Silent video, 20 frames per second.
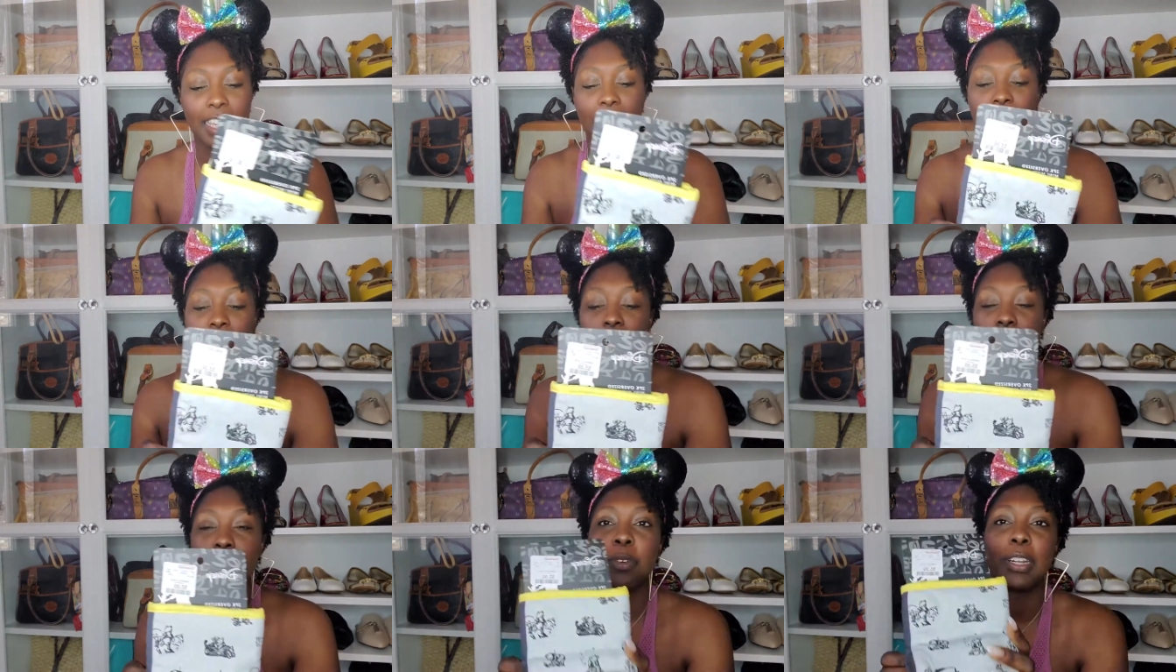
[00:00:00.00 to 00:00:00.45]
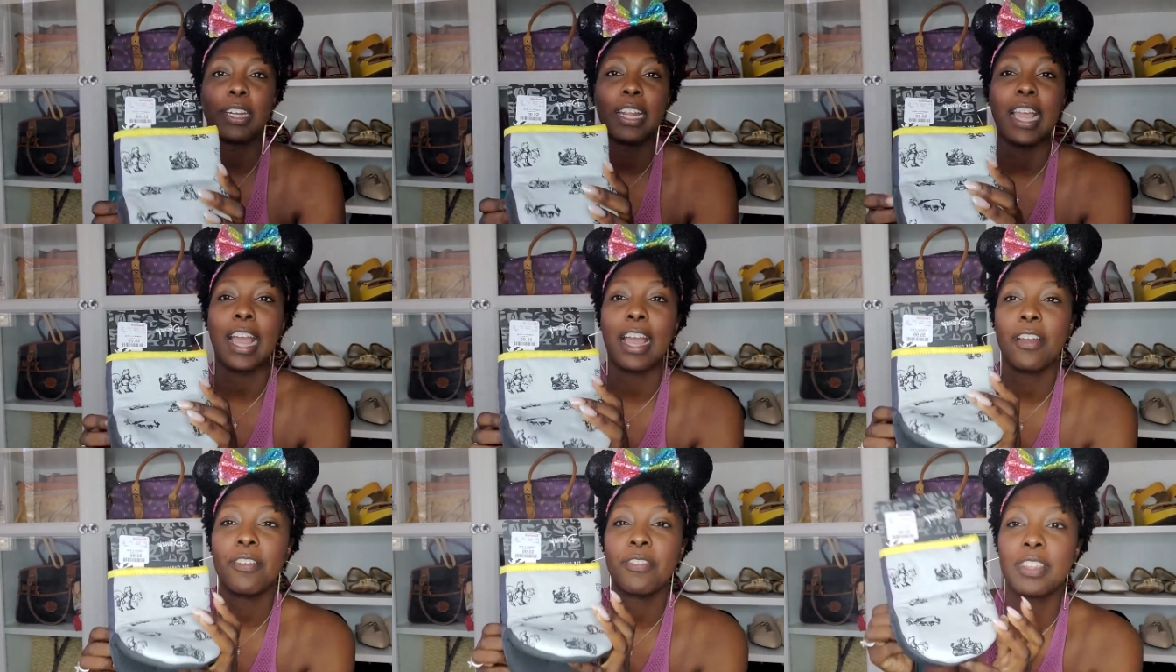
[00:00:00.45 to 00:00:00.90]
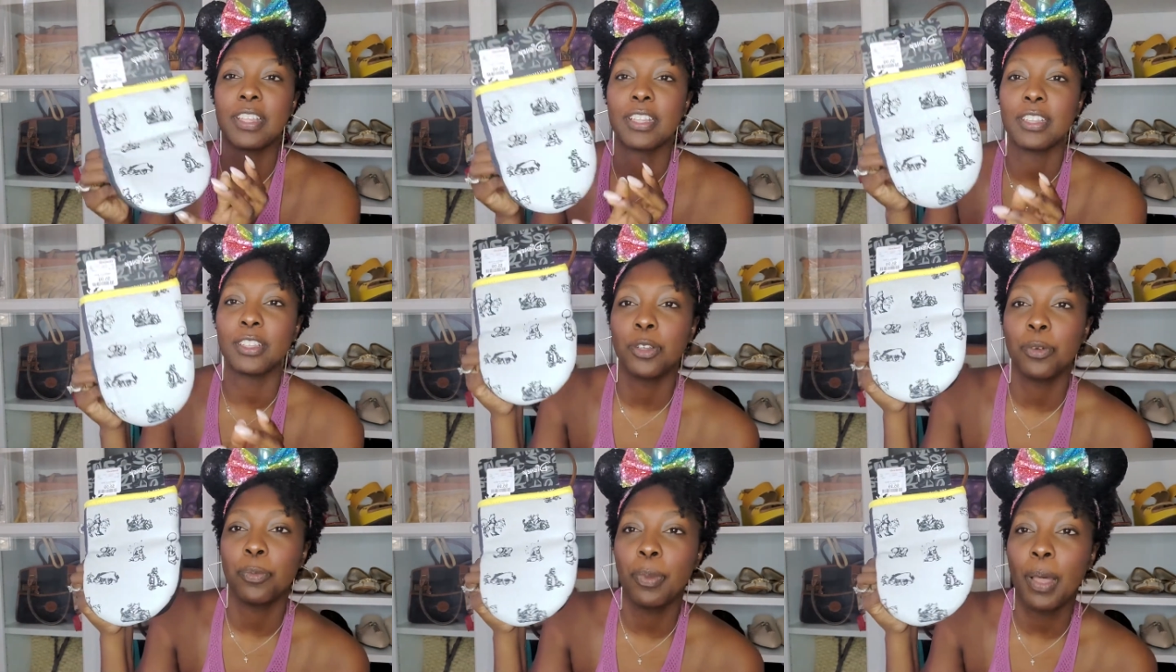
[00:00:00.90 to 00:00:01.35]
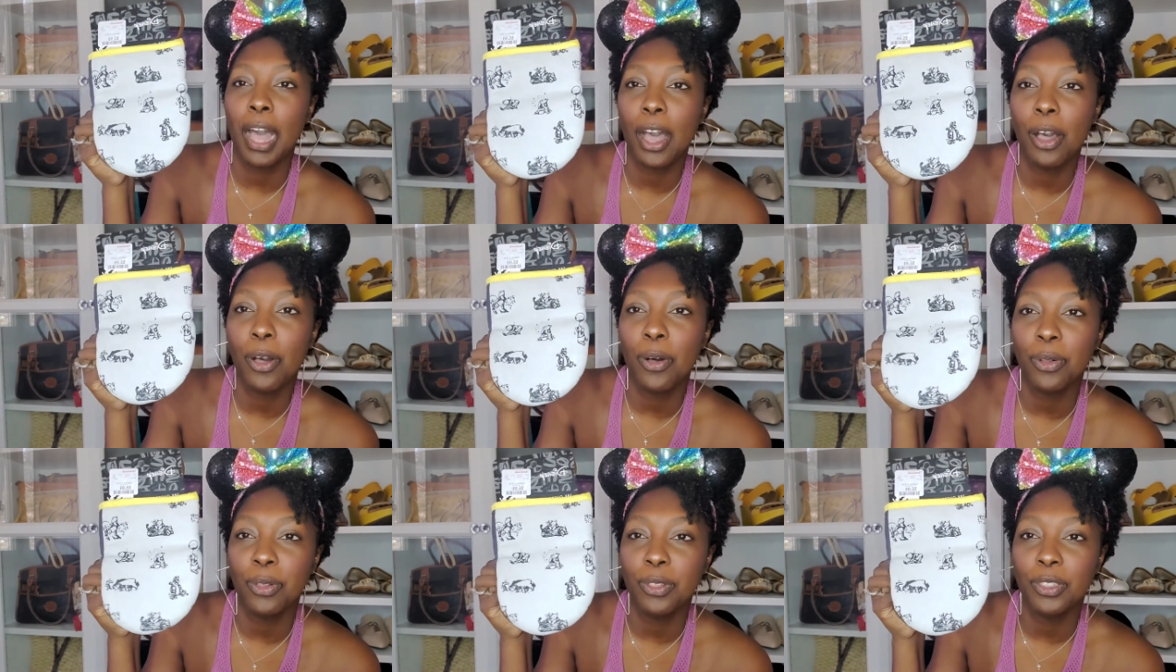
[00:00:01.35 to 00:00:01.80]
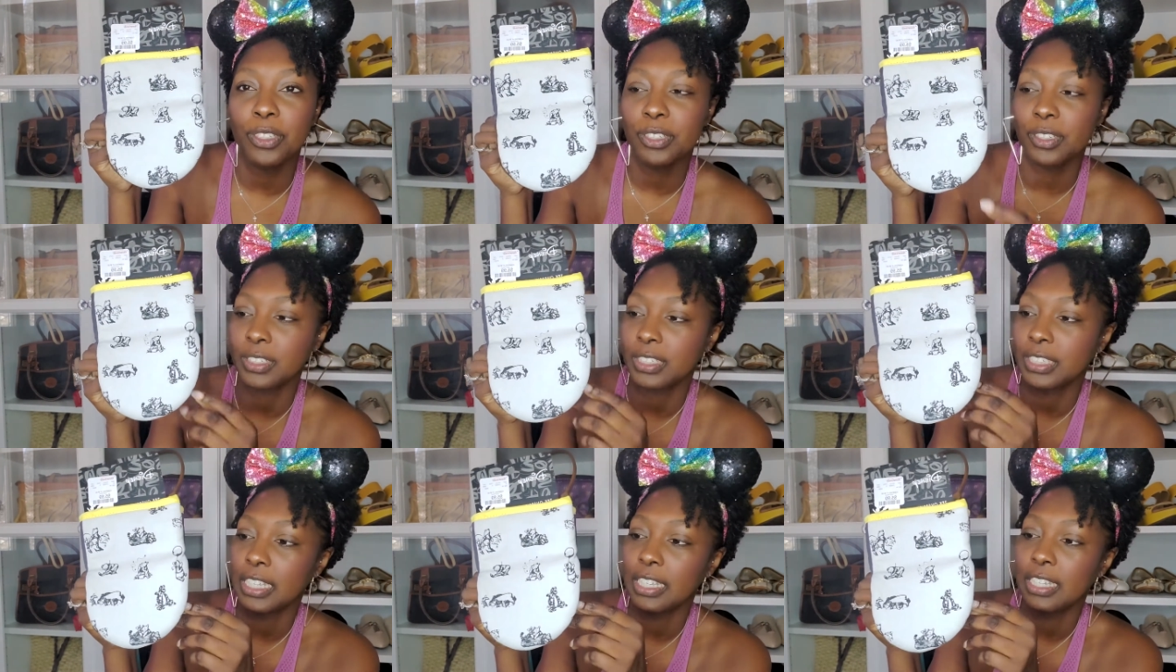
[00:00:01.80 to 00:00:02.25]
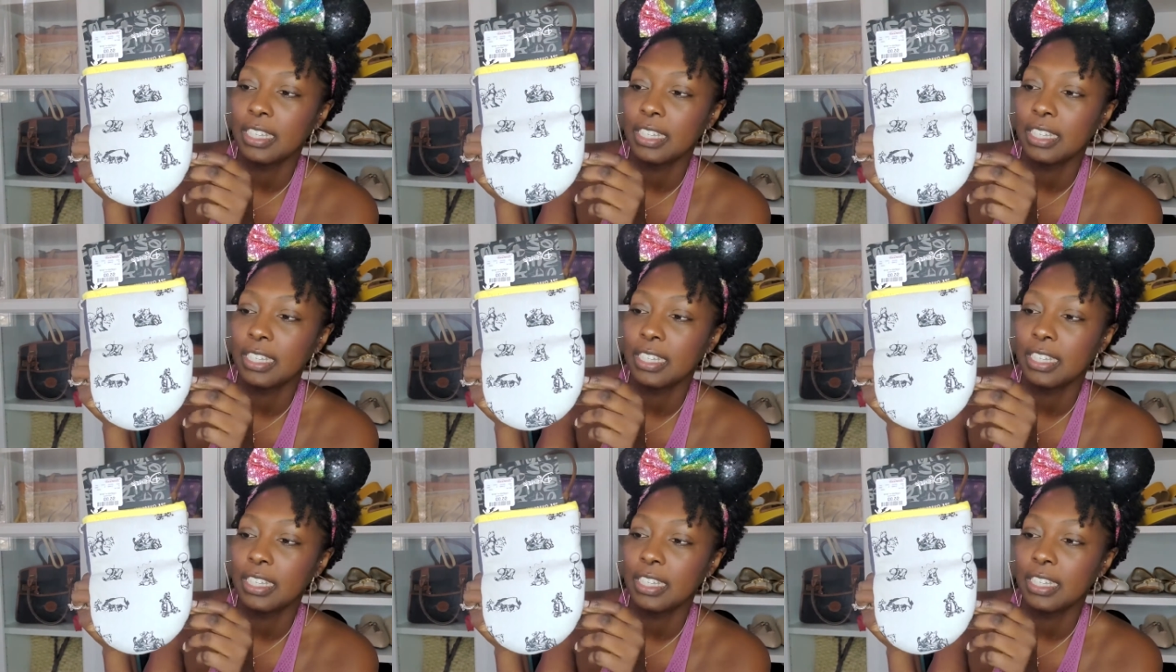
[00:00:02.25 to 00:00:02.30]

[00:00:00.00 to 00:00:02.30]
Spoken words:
And then I'm going to have the little pot holders,